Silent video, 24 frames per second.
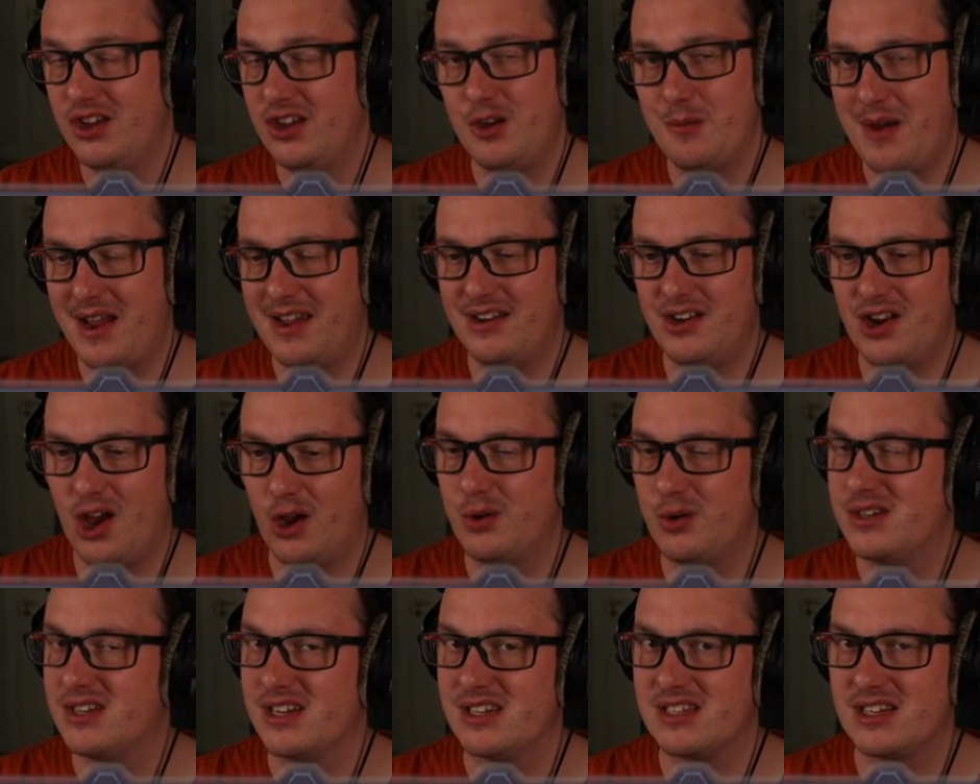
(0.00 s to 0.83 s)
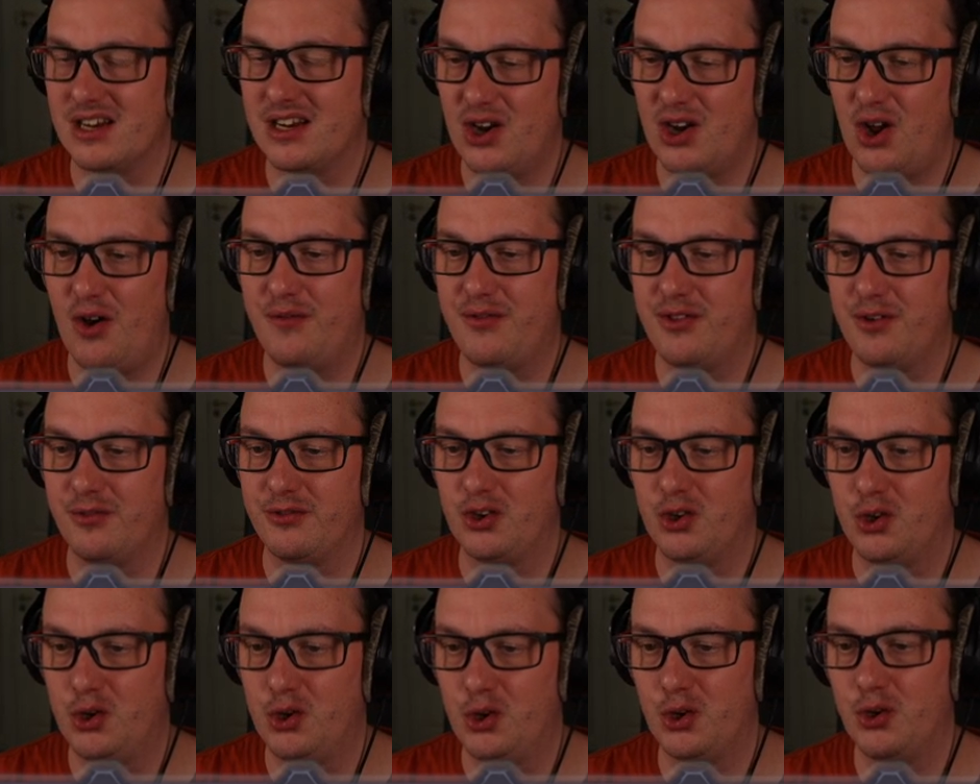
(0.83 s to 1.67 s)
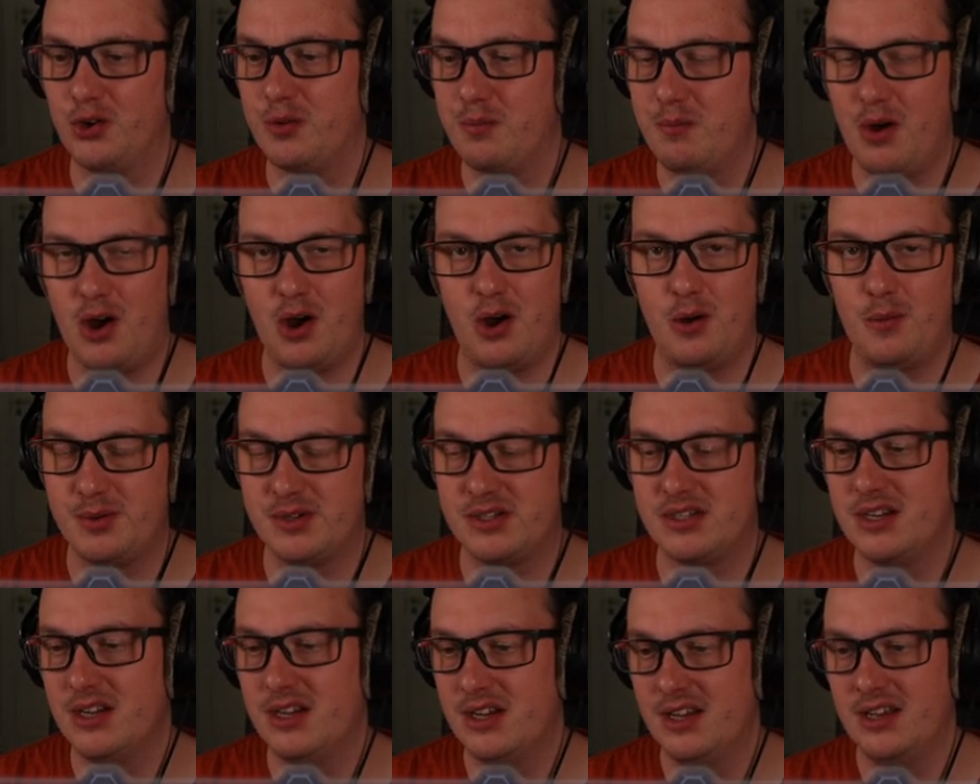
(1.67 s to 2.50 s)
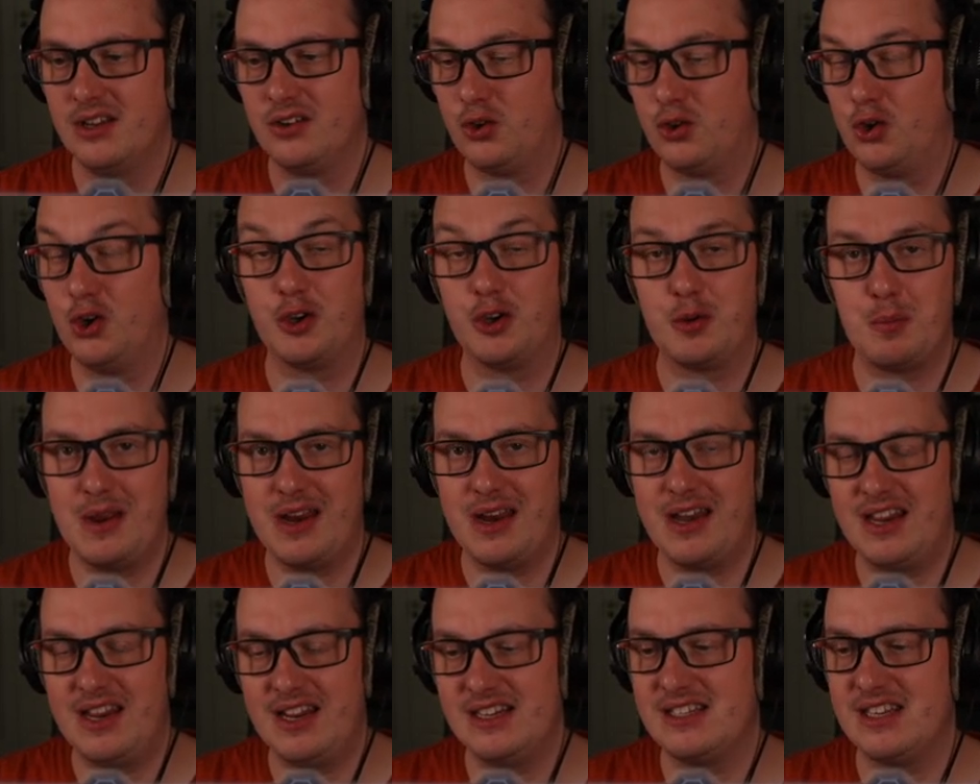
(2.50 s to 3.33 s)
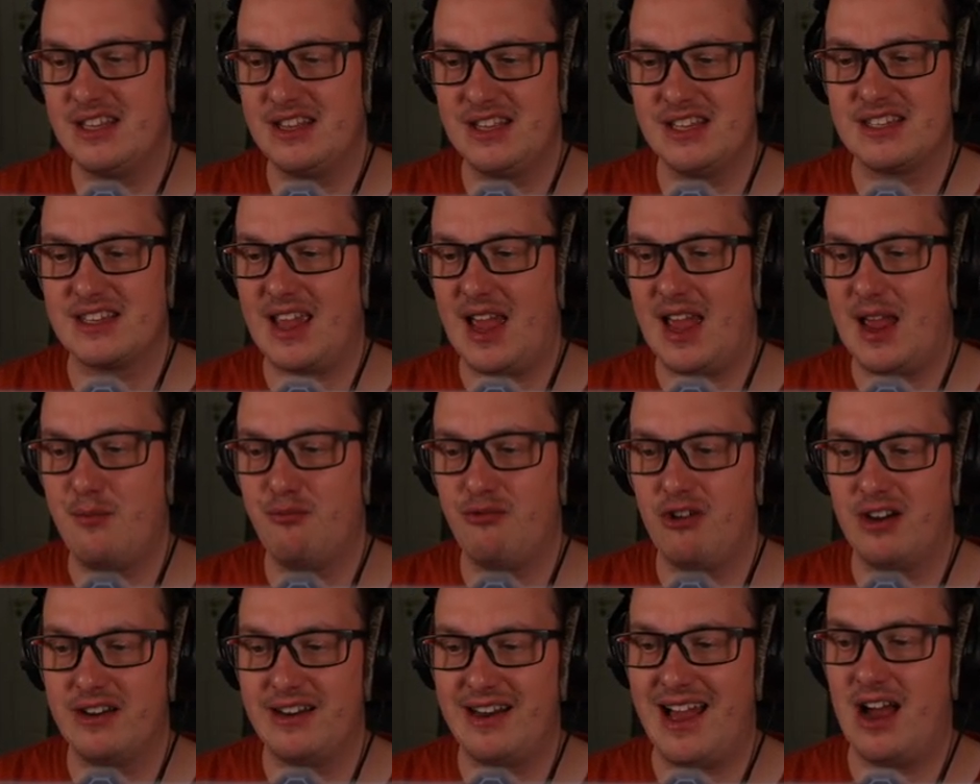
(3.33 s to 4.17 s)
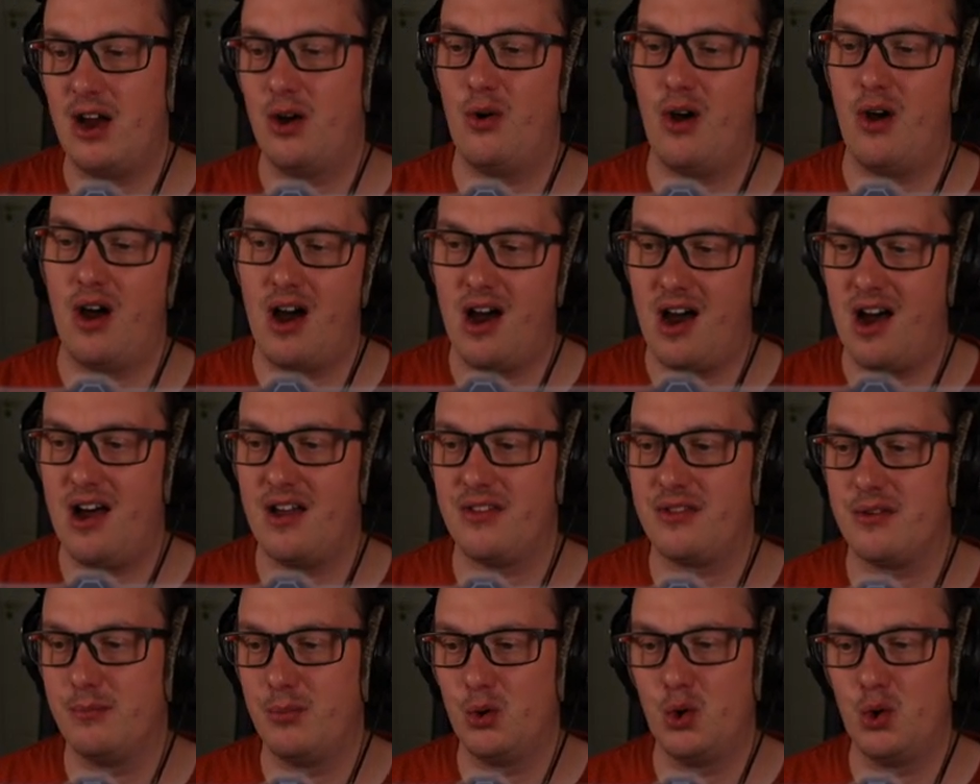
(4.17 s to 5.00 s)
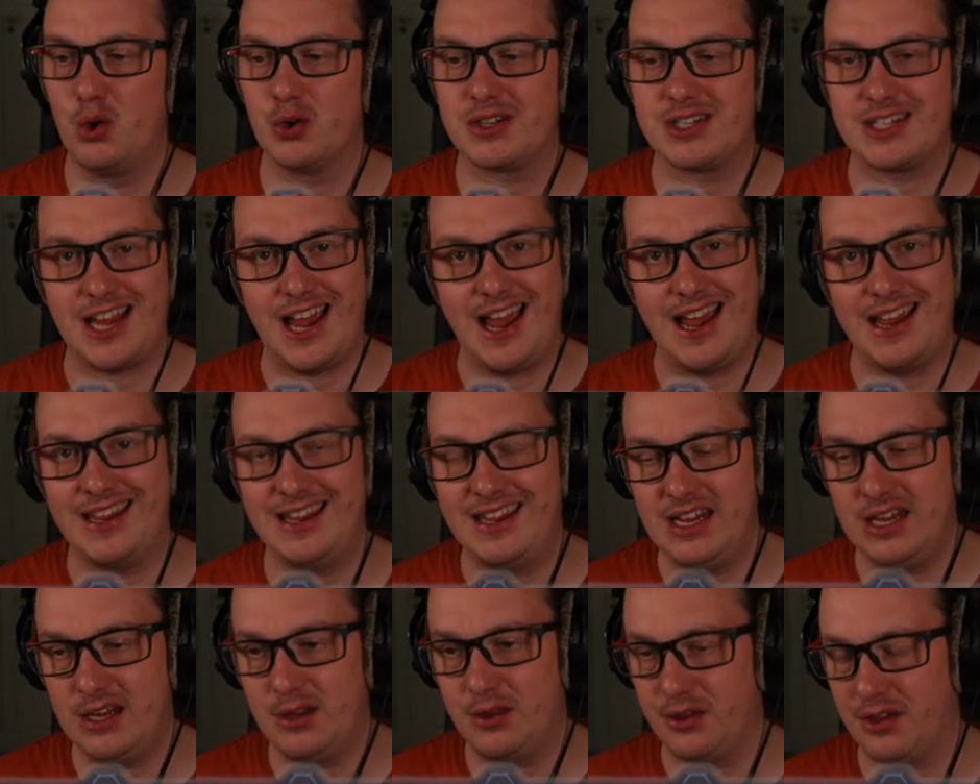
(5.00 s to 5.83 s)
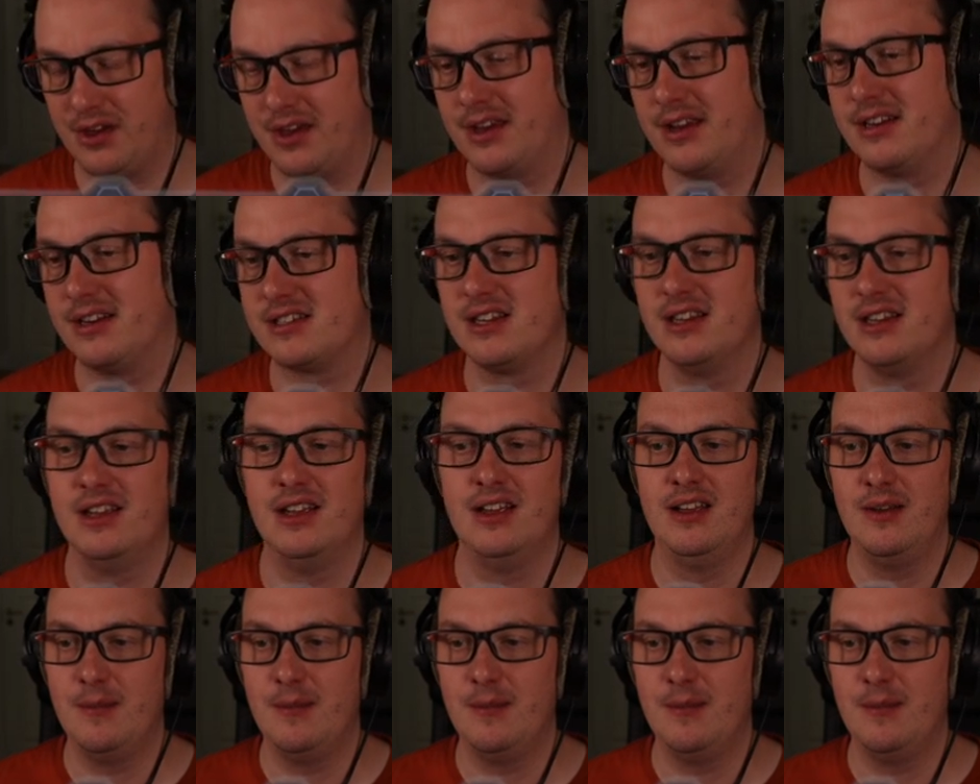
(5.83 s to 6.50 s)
You may notice a lot of the good mobs, good minis in this game right now are the more tanky things